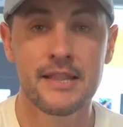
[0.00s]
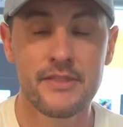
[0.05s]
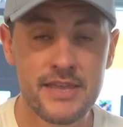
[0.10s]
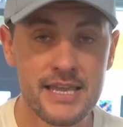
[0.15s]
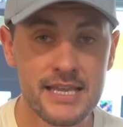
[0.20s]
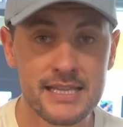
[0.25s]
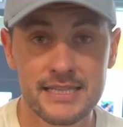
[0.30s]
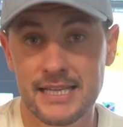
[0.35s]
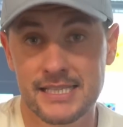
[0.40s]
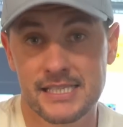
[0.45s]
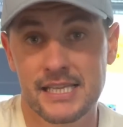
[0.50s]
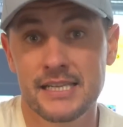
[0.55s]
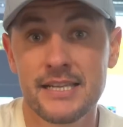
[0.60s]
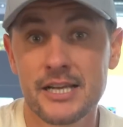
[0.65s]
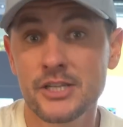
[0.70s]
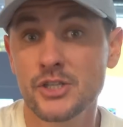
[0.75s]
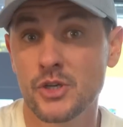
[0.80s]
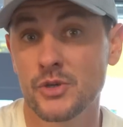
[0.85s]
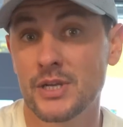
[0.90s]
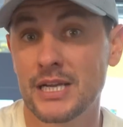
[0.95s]
This
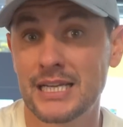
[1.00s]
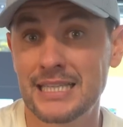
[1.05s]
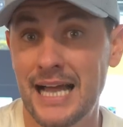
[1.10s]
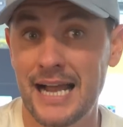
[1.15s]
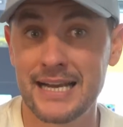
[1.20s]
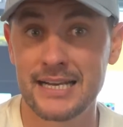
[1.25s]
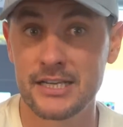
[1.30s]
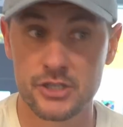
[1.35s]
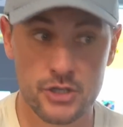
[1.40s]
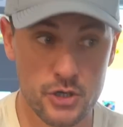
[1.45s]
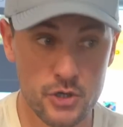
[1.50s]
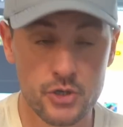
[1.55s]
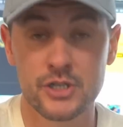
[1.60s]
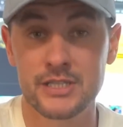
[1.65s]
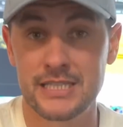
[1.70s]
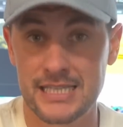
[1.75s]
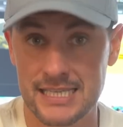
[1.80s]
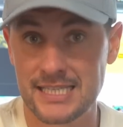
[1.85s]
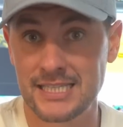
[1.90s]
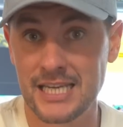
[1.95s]
initial decline is
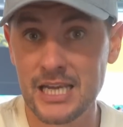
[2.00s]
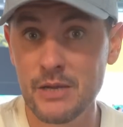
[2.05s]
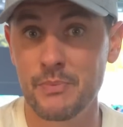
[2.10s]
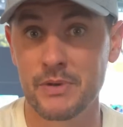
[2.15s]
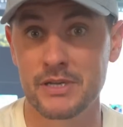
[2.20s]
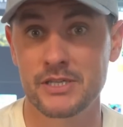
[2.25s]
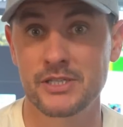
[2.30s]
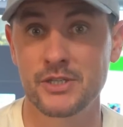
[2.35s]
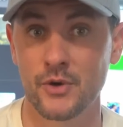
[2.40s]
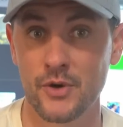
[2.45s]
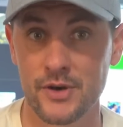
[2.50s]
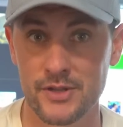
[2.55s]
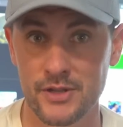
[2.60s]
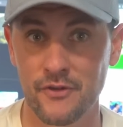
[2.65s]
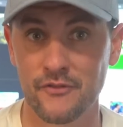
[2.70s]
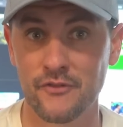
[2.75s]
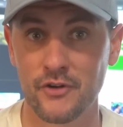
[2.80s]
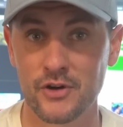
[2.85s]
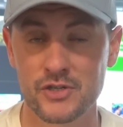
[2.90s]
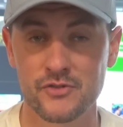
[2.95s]
usually the steepest during
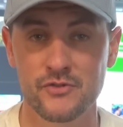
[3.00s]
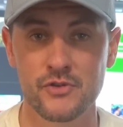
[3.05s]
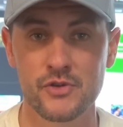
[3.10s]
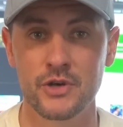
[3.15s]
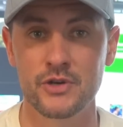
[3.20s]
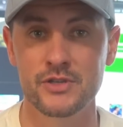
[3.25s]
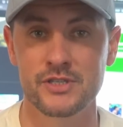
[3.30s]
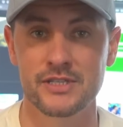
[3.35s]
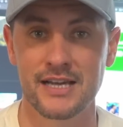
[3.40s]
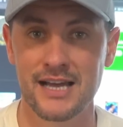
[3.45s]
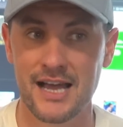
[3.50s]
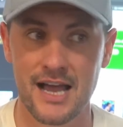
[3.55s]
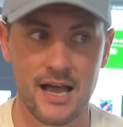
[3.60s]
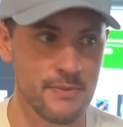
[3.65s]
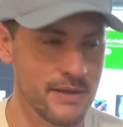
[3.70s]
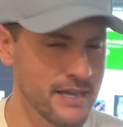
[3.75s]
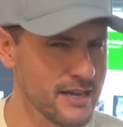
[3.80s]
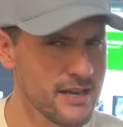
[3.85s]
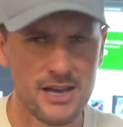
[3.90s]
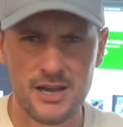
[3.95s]
their first few years in the
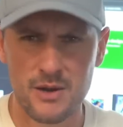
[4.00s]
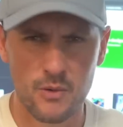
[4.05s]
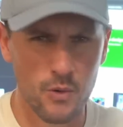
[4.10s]
hobby,